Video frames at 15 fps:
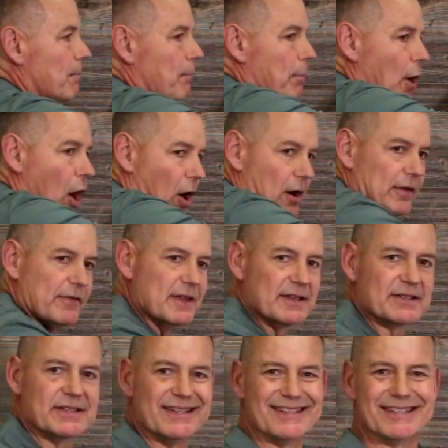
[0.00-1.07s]
part of
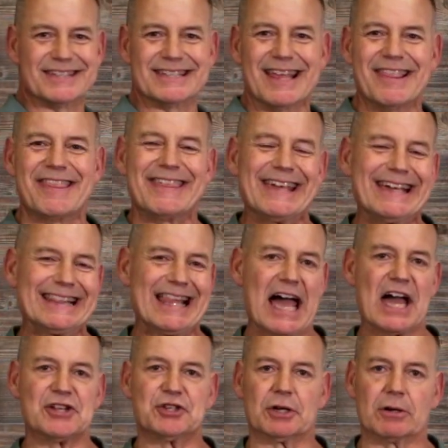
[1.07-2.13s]
this is
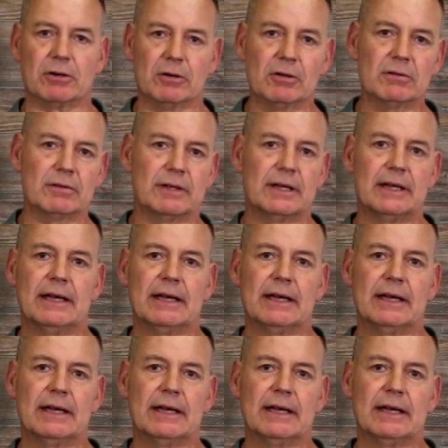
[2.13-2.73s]
theological.